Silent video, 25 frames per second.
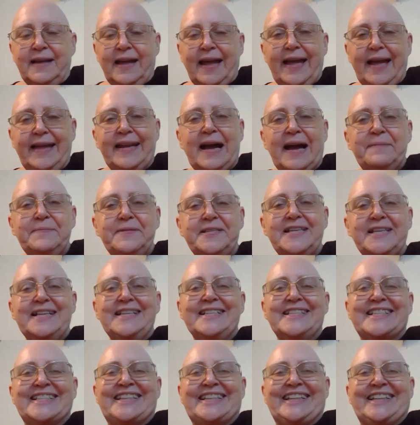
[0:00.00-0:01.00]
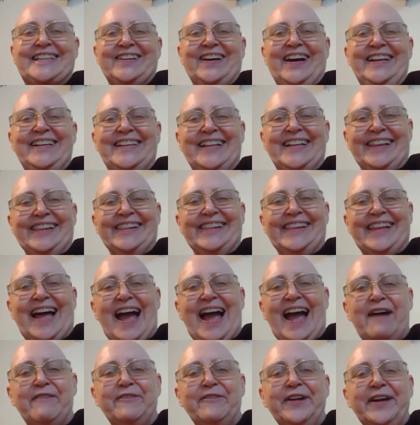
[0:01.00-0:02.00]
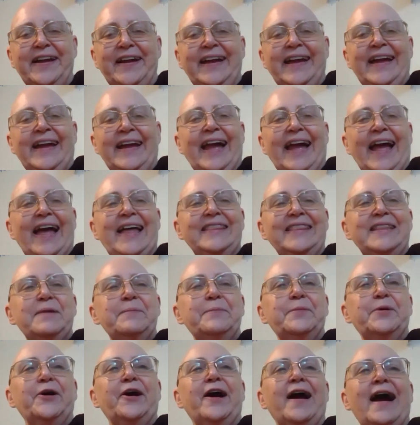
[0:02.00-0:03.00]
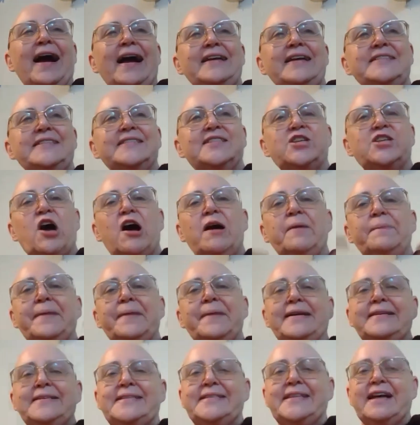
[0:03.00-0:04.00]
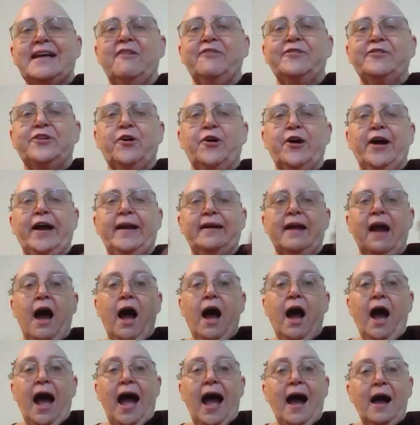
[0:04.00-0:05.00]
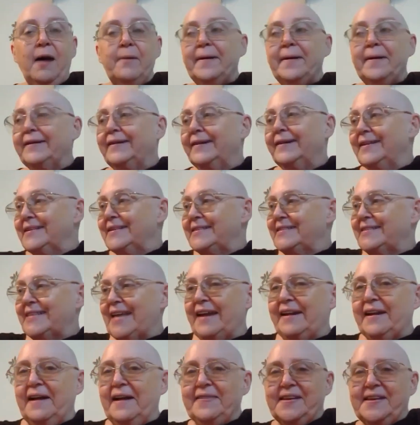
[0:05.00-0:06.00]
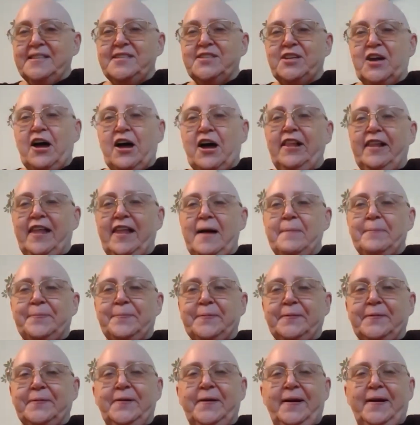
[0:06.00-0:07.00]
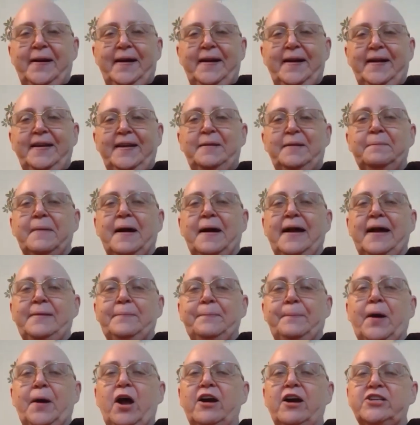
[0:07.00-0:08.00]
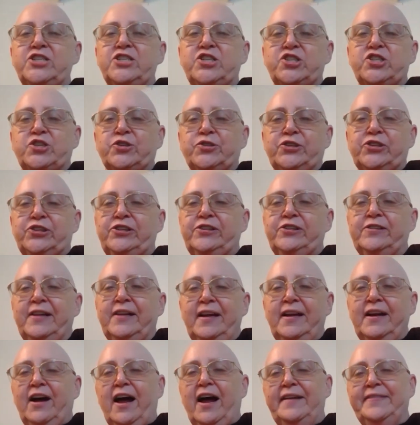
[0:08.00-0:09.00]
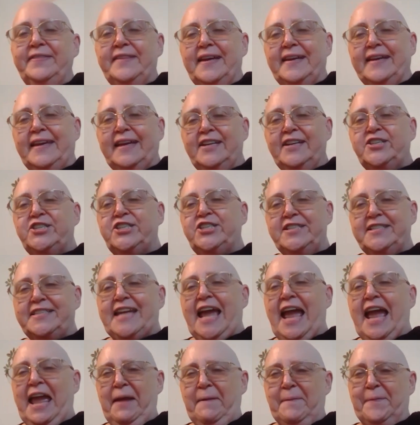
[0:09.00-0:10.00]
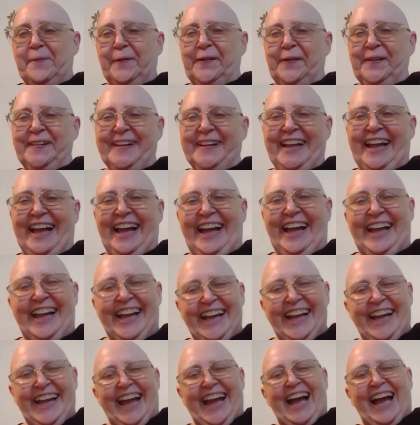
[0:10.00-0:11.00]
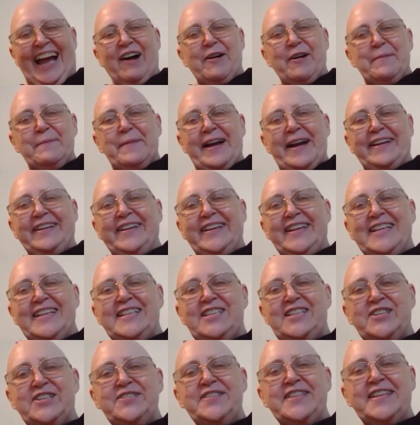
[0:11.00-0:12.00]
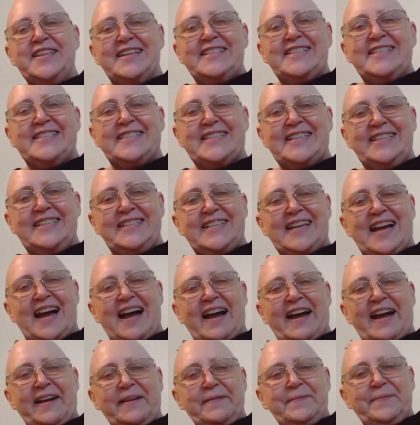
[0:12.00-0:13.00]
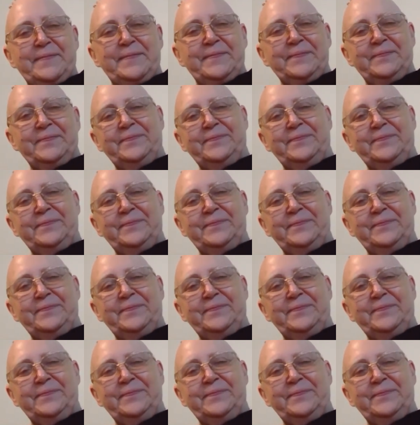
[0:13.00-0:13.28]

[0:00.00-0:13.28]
And I'm just triple laugh. And the more I saw myself going, how am I gonna set this all up in my bar stool on the kitchen table? How am I gonna do this in time?